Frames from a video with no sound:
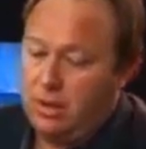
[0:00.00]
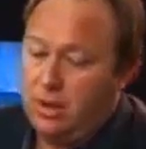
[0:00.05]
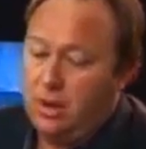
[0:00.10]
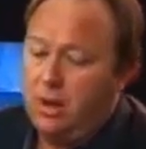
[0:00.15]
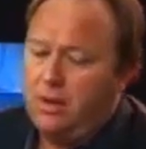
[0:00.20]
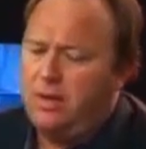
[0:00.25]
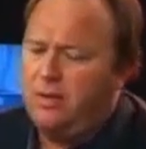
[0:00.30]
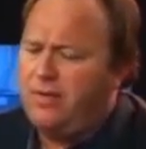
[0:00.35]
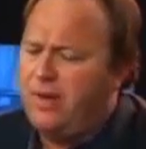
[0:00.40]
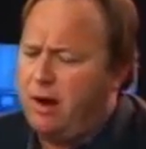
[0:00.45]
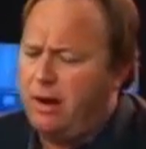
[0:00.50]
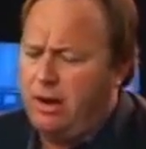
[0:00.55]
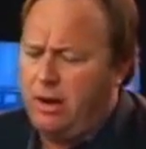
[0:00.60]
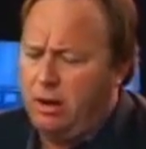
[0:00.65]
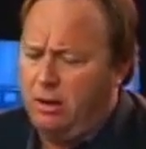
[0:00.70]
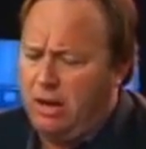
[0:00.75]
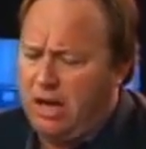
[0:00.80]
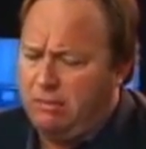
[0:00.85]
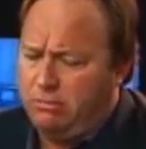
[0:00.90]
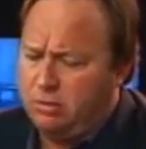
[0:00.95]
The very low
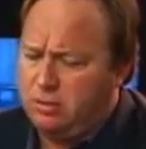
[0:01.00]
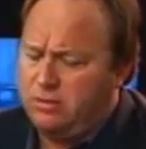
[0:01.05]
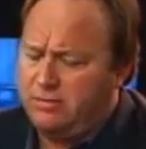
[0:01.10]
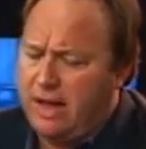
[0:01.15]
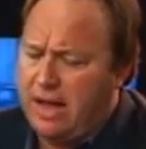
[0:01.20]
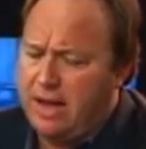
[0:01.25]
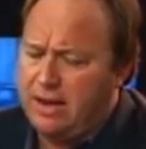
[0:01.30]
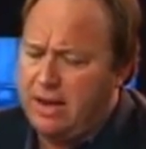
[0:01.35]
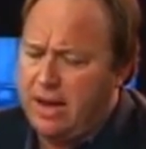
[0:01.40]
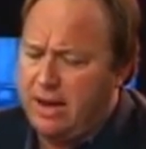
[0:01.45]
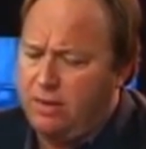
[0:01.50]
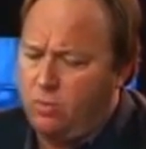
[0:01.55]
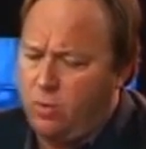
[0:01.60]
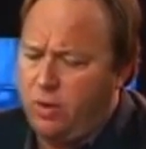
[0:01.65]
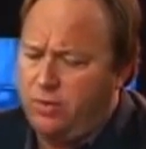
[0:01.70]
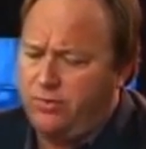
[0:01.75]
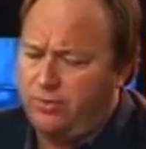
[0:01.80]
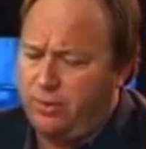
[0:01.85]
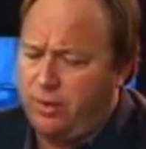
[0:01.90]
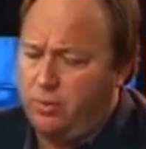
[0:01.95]
levels of
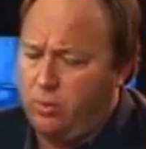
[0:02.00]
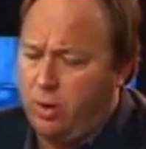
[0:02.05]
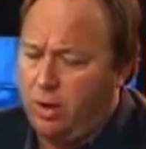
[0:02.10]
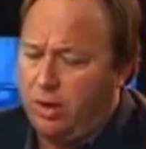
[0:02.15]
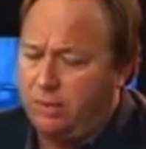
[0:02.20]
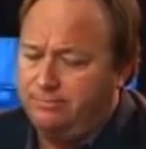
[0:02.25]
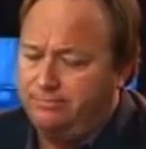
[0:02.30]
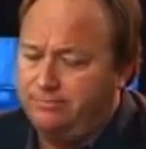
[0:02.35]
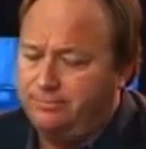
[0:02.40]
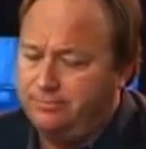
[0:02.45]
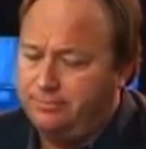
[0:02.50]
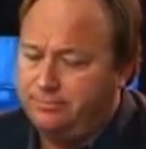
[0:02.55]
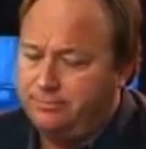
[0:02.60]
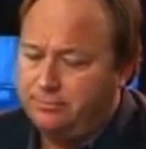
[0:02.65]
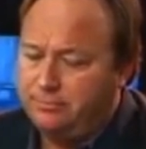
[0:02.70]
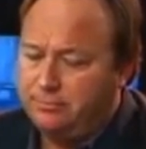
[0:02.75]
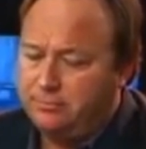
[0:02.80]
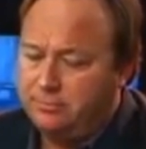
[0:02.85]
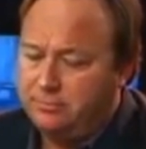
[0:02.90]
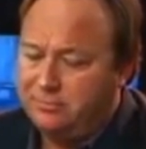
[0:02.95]
iodine-131,
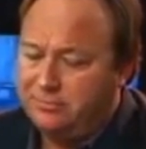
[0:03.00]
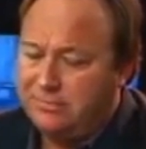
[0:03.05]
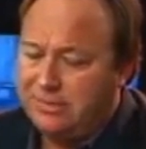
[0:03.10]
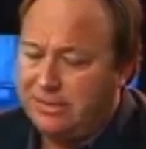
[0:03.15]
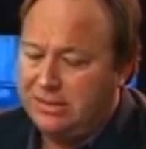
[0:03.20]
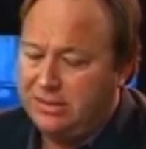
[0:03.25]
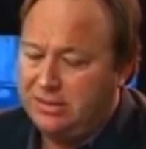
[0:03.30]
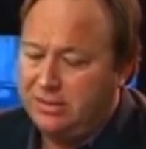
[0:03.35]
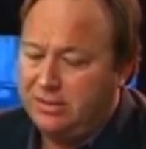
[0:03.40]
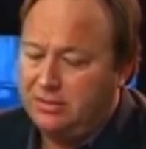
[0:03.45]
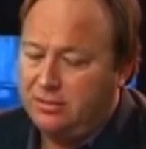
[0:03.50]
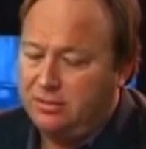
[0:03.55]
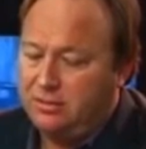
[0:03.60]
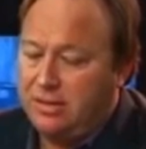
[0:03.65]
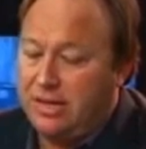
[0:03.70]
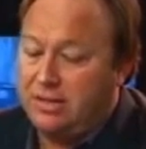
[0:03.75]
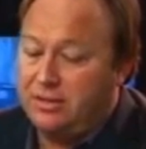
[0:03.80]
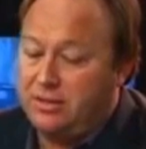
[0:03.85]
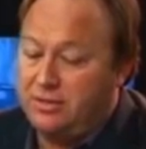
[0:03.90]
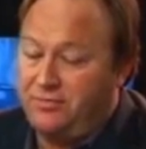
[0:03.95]

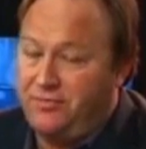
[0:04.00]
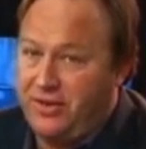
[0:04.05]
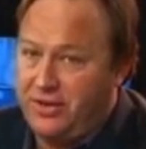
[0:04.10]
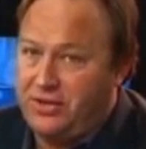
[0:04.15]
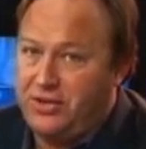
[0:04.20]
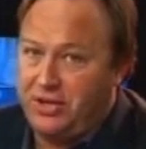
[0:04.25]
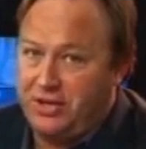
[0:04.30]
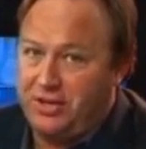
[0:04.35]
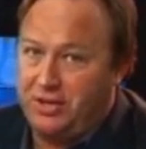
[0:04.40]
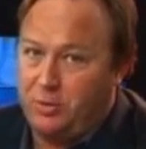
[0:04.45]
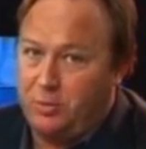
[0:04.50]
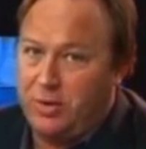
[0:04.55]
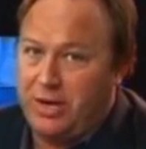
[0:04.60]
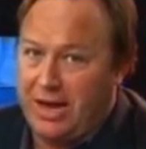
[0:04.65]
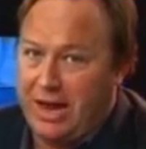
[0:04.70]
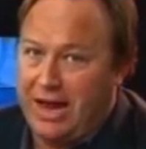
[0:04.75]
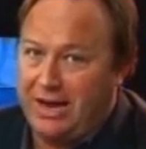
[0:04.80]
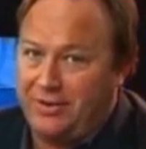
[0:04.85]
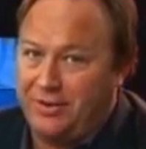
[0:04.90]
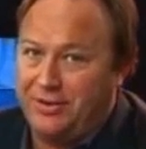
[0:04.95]
that's fission in
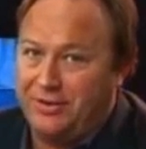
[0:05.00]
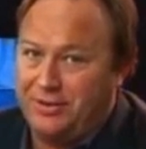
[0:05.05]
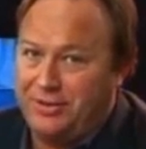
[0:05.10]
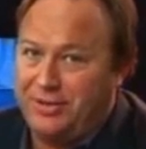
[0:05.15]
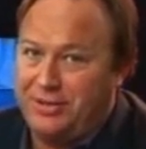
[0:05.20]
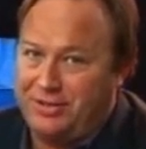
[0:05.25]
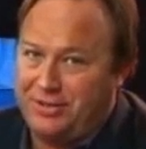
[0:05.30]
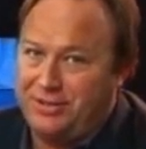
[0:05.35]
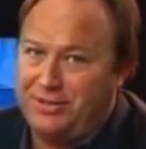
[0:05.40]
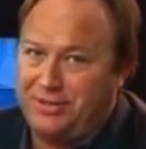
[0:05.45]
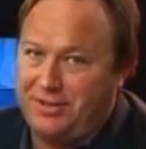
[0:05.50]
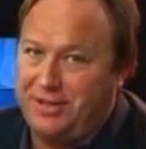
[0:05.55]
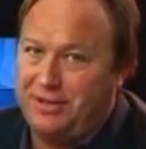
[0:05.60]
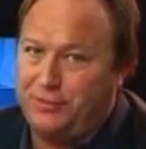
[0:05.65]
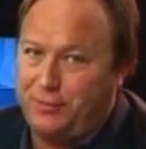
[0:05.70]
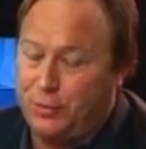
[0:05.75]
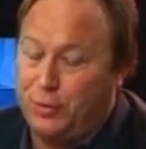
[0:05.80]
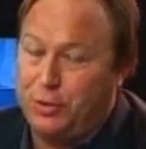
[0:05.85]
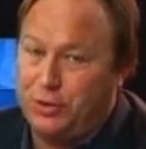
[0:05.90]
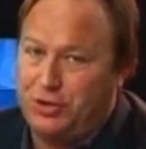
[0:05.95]
reactors, it's
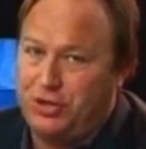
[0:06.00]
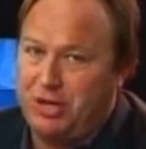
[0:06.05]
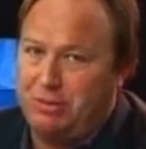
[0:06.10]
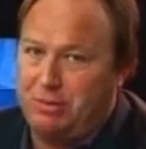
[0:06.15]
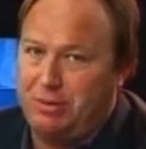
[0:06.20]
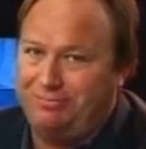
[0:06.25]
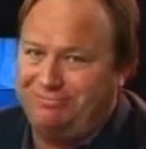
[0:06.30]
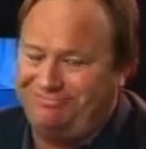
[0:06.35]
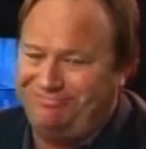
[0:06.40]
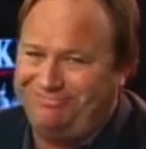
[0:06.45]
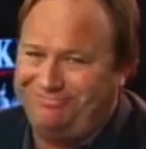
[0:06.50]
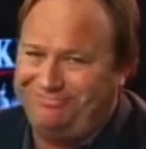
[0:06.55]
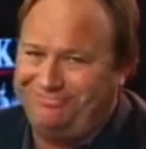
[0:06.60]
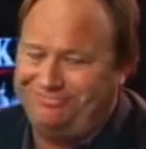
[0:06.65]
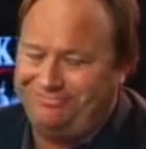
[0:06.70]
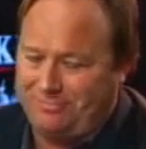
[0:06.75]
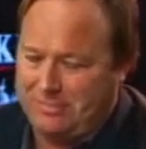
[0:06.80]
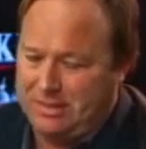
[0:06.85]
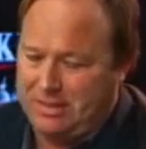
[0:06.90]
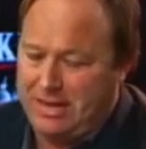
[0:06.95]
Fukushima.
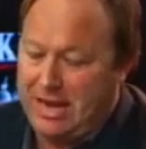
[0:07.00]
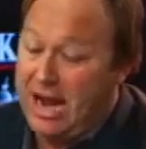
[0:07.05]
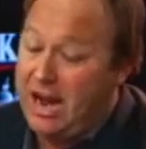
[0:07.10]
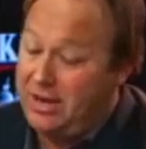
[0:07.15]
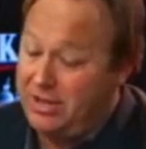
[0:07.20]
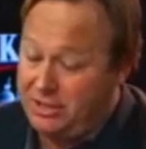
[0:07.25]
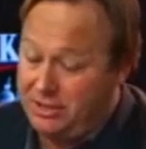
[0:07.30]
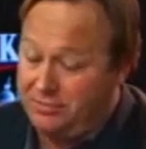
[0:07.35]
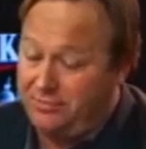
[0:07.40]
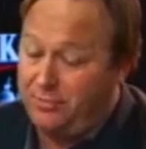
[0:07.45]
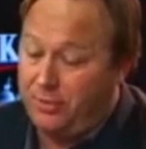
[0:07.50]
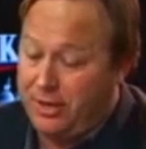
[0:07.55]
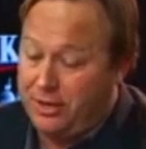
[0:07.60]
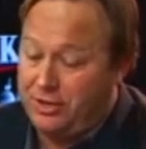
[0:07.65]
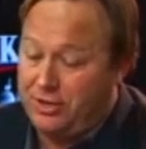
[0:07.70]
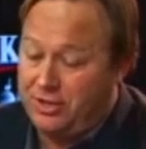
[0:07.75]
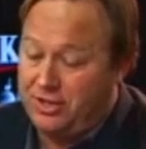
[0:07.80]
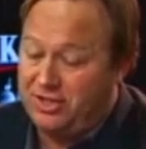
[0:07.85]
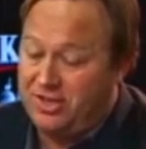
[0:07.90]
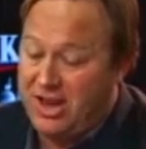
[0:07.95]
And it's the French
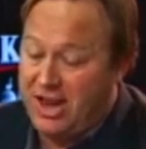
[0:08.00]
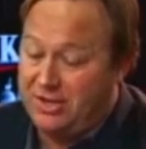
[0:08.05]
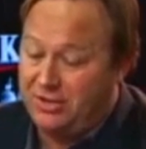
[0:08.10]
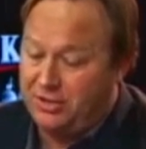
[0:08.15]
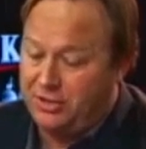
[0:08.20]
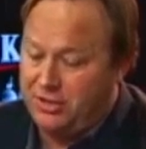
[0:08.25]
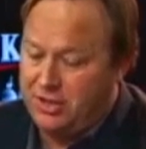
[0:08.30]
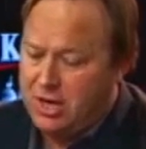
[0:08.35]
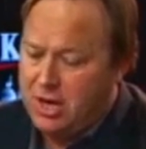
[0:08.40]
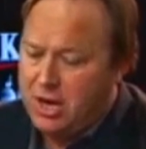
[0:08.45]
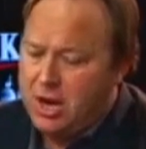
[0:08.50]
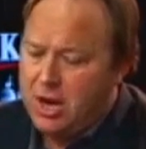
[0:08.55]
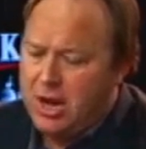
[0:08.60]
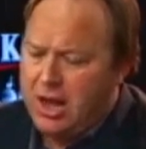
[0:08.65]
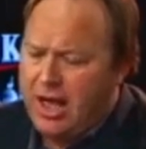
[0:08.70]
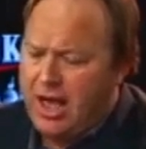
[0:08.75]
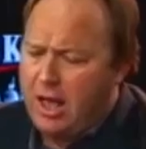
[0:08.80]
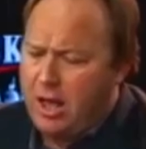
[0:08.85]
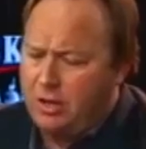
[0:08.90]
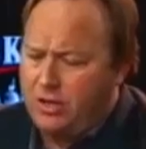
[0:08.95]
disasters.
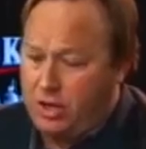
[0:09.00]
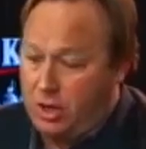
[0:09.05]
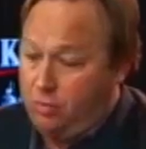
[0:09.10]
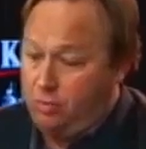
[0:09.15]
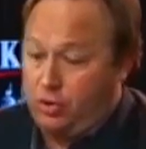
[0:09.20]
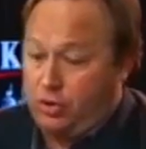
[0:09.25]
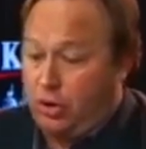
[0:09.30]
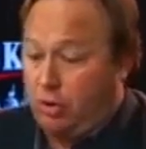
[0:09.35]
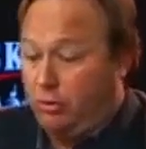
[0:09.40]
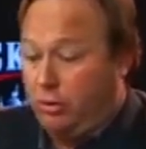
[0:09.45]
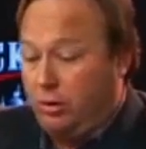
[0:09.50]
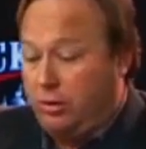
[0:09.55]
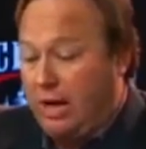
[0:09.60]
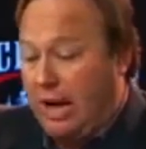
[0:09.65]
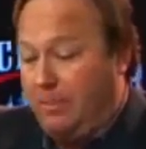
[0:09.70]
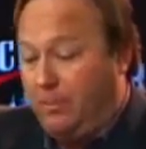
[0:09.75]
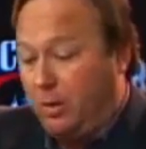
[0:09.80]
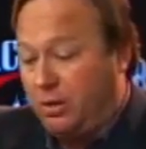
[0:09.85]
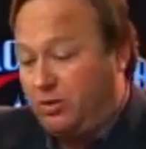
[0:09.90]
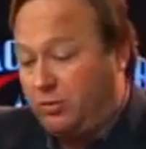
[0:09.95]
So you can just go look
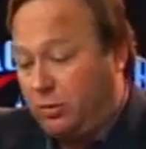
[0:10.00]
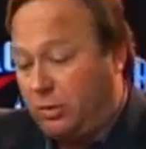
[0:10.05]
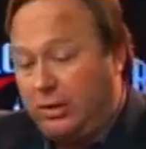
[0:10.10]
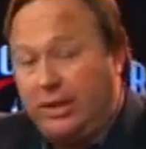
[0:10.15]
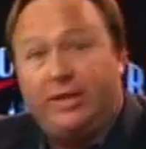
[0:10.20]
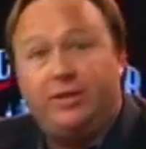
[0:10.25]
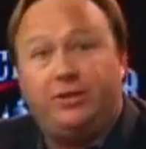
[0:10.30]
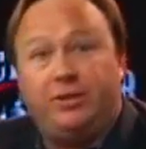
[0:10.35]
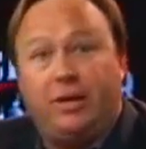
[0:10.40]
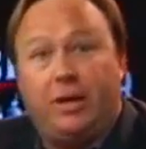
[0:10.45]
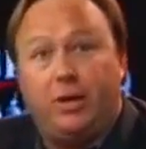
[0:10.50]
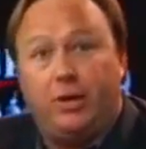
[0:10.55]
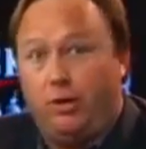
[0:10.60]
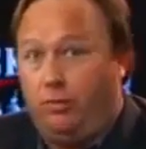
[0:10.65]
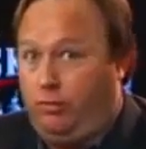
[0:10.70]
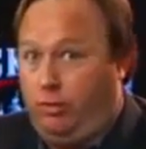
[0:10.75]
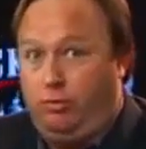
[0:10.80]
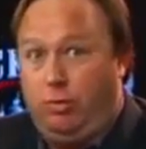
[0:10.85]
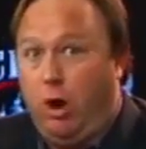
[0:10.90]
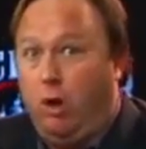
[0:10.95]
up what's released there.
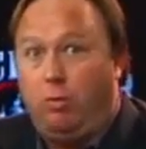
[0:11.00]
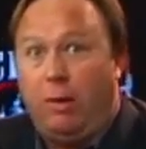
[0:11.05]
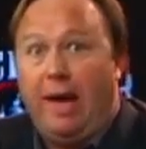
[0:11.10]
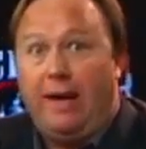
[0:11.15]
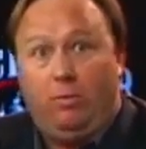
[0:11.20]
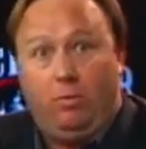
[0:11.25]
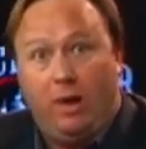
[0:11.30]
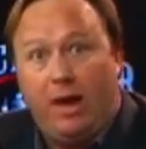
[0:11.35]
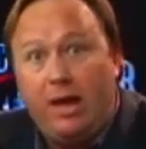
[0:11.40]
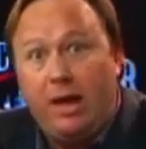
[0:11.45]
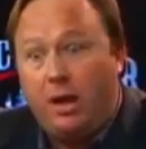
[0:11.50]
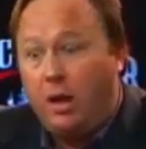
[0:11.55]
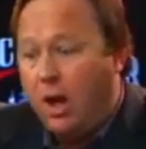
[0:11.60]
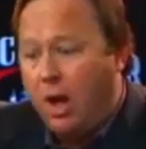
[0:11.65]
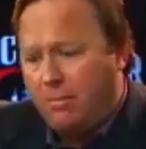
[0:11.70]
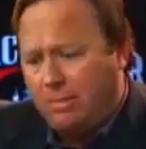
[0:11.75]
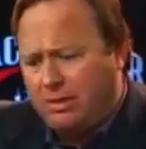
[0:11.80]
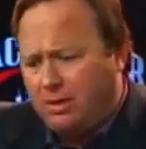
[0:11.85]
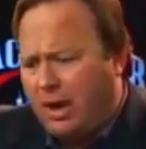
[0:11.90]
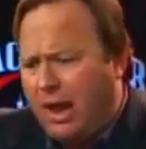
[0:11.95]
You know right away.
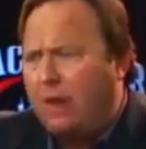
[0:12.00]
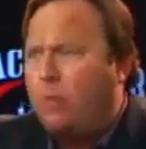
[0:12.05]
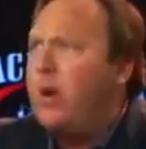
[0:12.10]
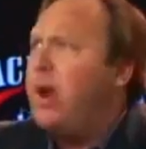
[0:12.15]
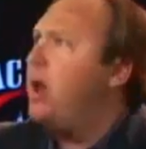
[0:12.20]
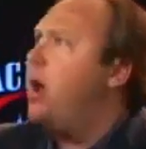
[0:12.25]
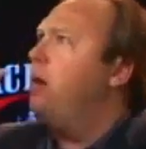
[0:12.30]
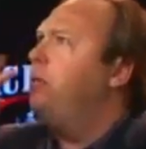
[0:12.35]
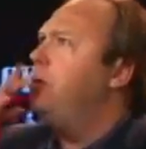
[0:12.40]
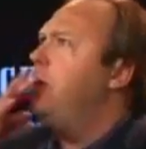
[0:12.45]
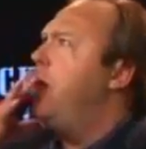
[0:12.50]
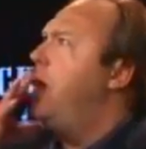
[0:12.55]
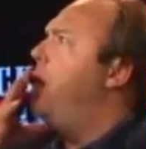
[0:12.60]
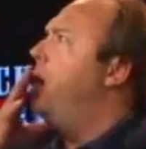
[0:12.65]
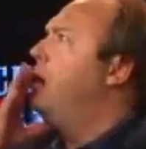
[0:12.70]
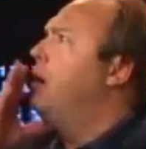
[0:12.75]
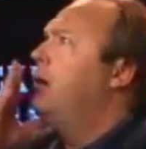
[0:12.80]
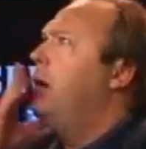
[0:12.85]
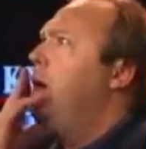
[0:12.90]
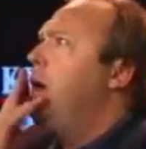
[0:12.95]
But they're like, we don't
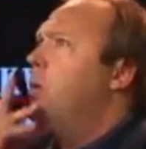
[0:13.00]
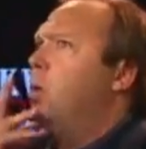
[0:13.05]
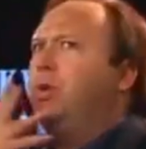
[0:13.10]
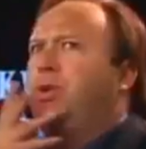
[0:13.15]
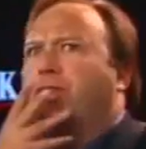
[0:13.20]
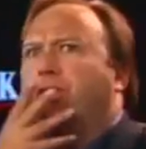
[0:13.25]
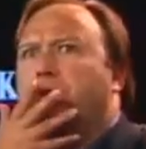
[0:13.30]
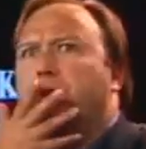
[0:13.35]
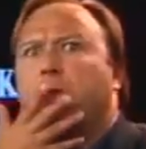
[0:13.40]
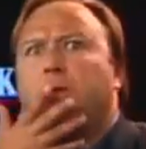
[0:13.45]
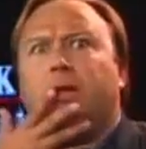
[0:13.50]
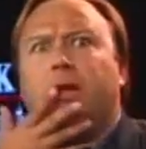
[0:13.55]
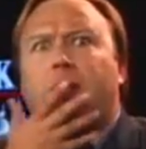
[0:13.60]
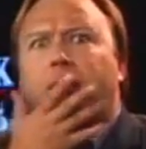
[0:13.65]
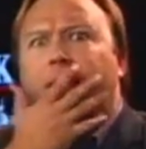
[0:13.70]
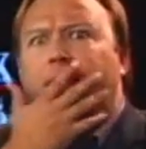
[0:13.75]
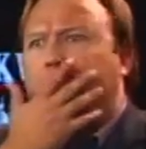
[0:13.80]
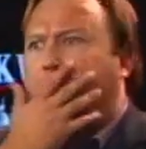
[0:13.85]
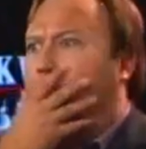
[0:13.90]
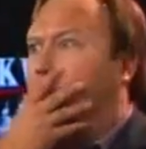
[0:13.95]
know. We're just nuclear
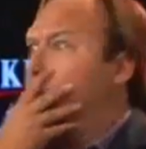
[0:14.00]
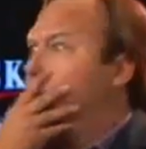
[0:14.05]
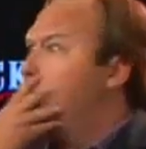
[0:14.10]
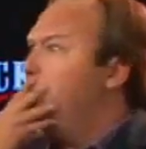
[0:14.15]
experts.